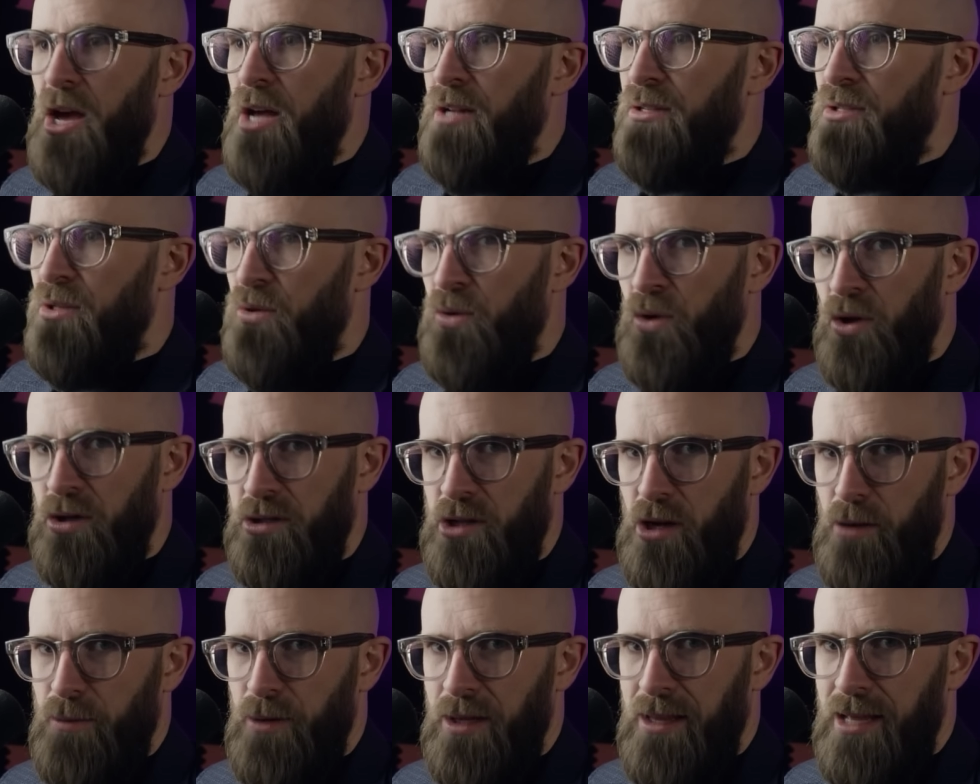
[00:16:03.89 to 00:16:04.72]
do not
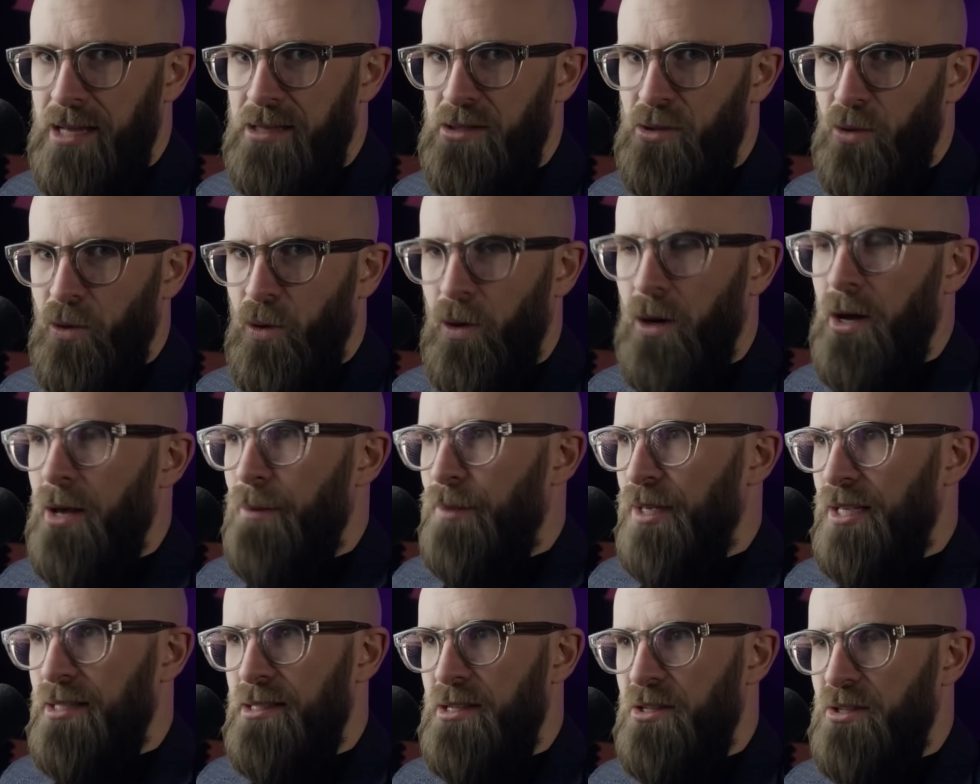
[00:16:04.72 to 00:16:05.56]
open that door,
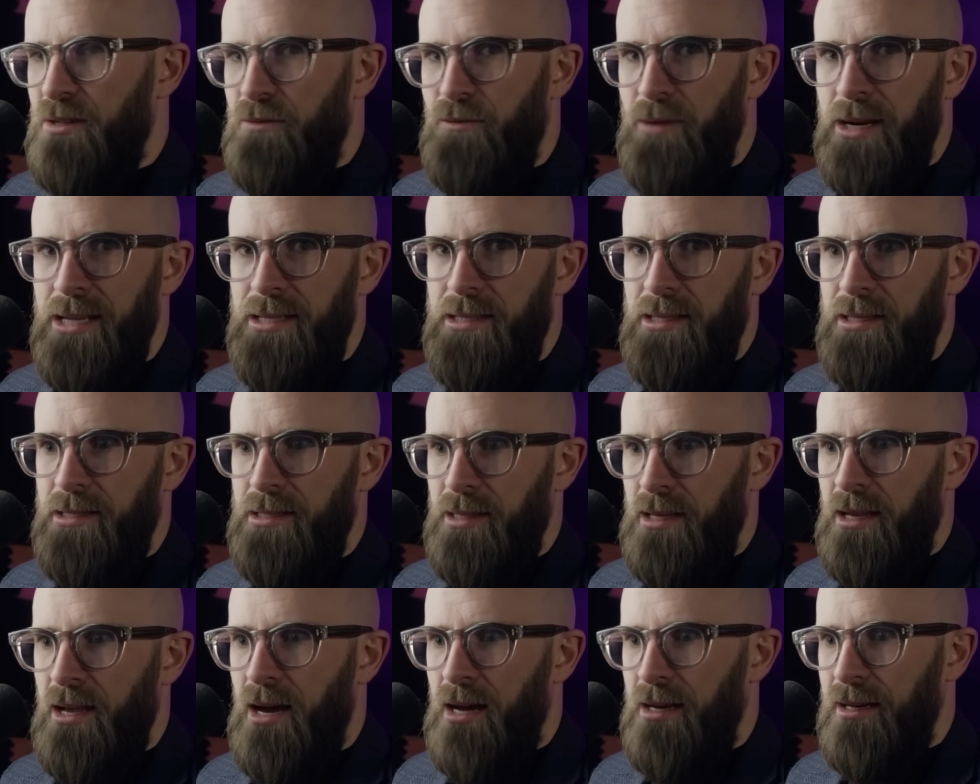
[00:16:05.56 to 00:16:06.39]
because it just risks the
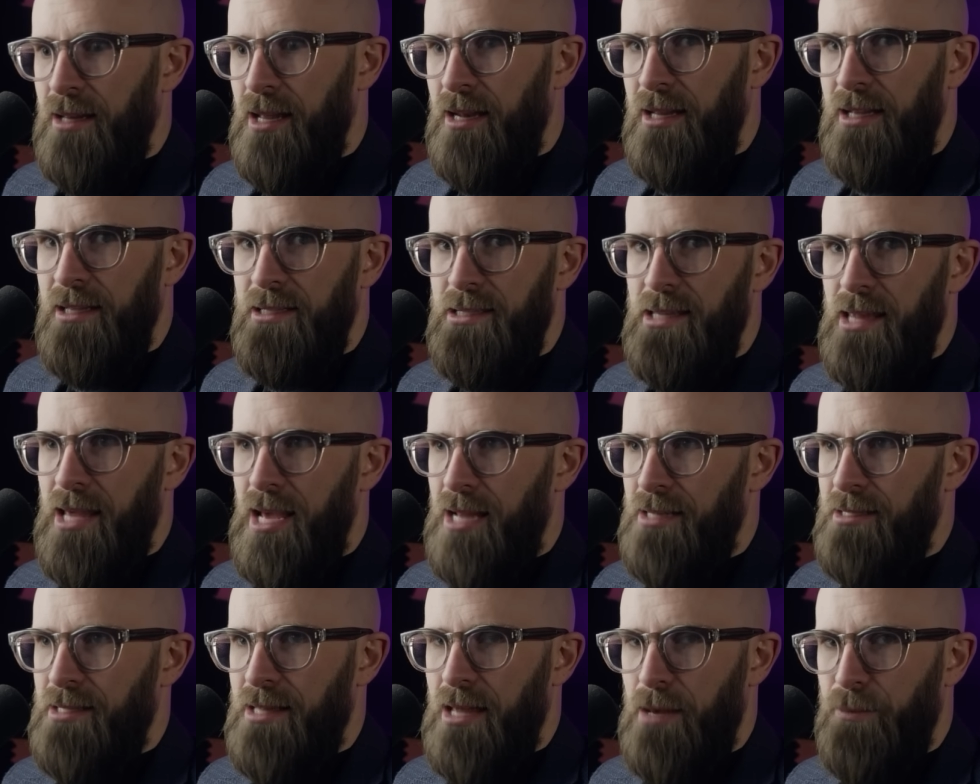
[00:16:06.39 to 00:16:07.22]
gun getting into the
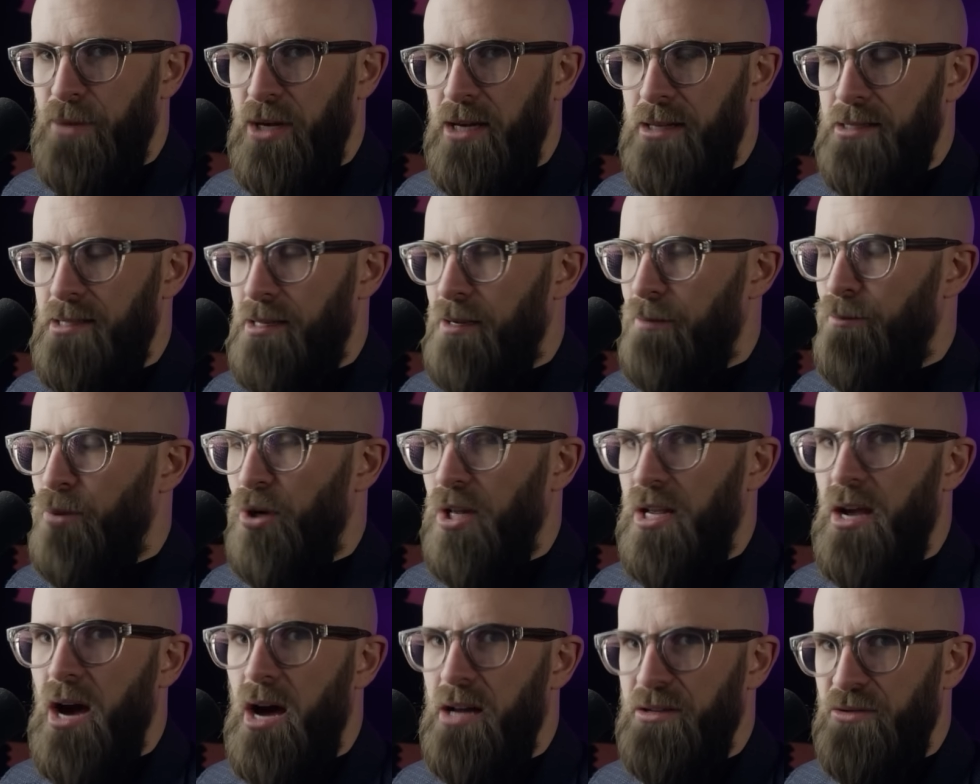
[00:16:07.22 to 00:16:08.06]
hands of that person and
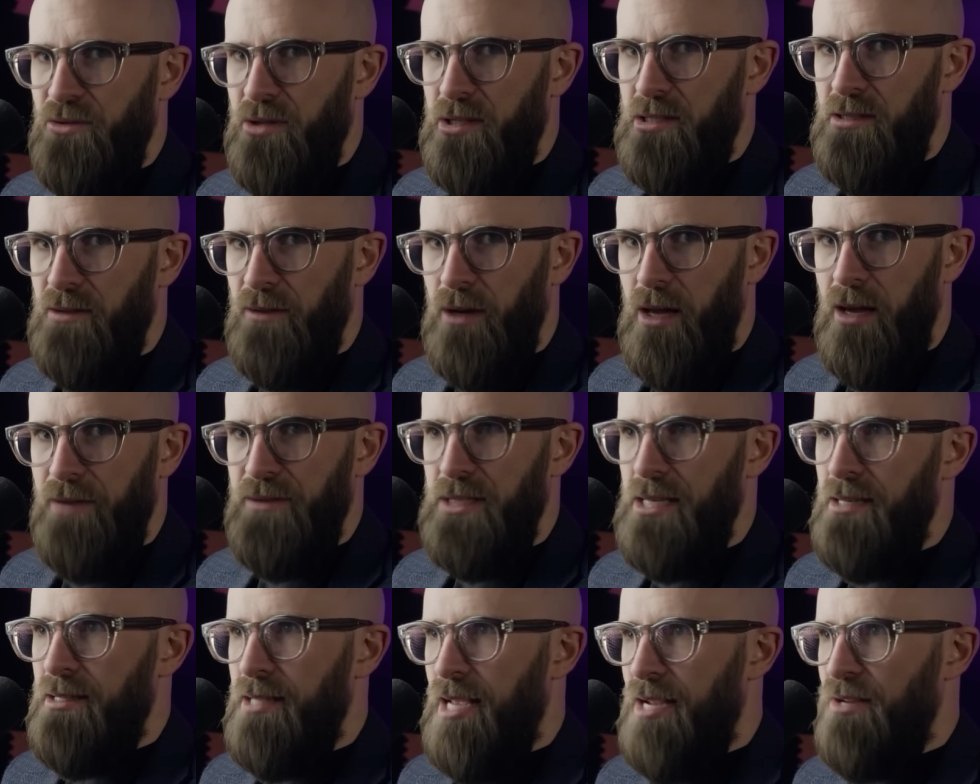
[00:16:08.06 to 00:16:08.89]
putting hundreds of lives
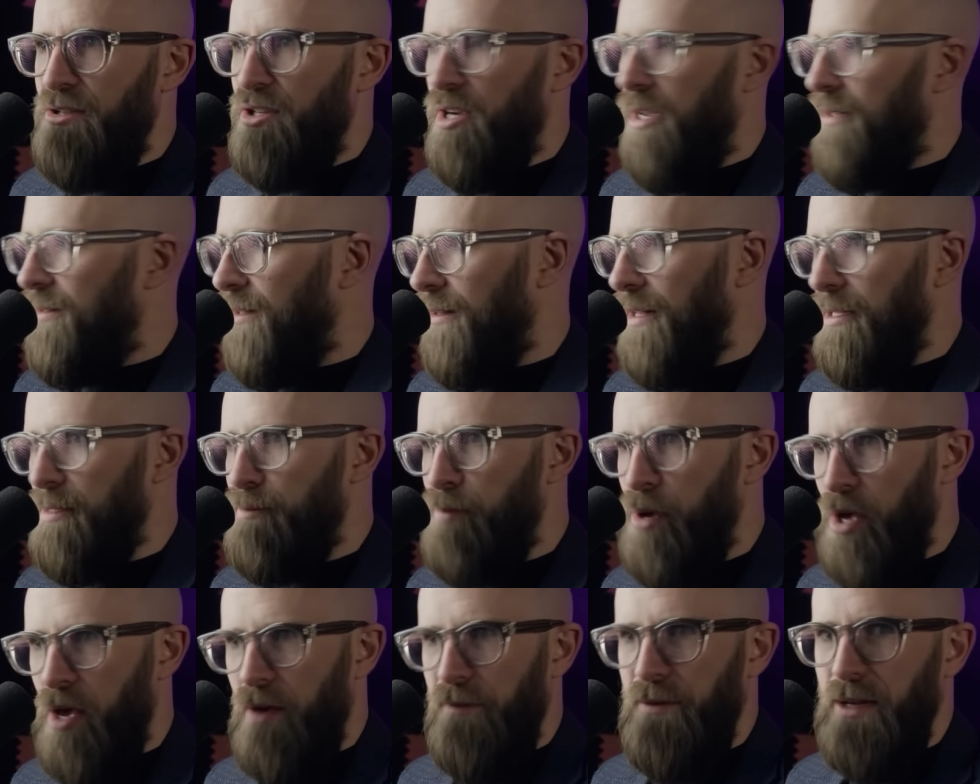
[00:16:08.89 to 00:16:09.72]
in danger. I think that's
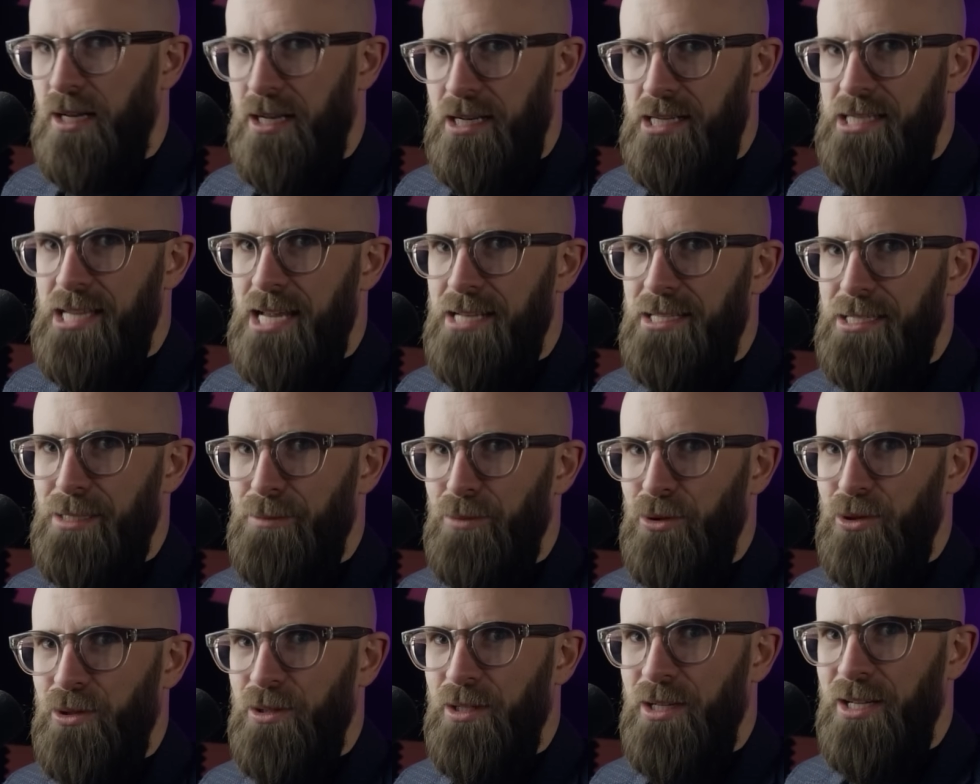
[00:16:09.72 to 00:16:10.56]
perfectly
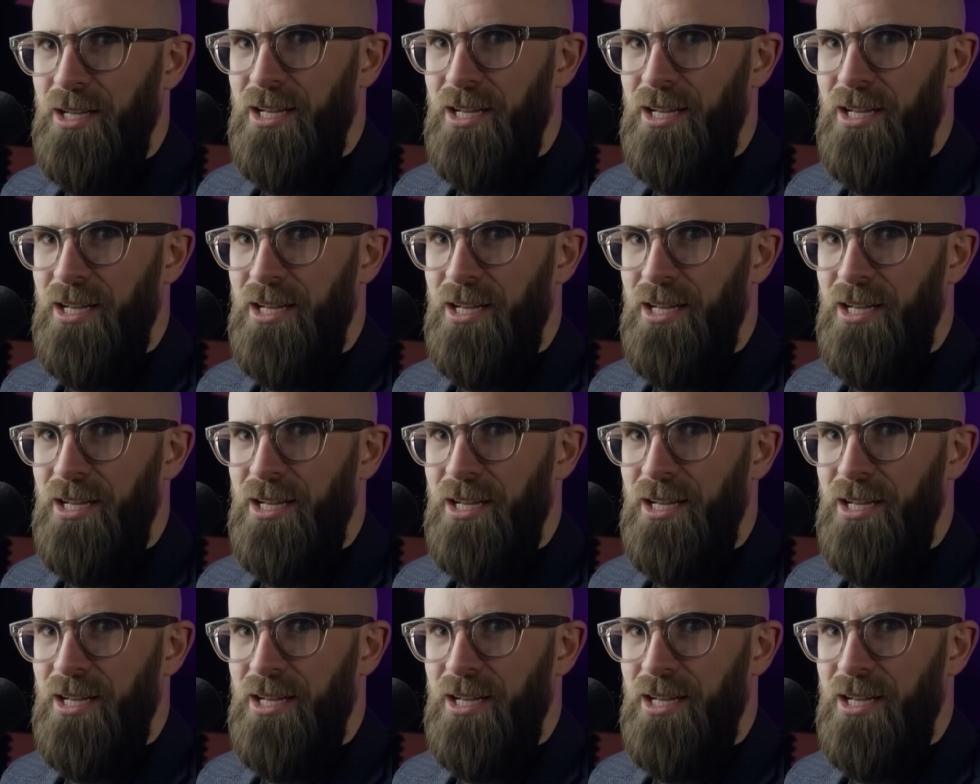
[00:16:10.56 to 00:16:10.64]
sensible.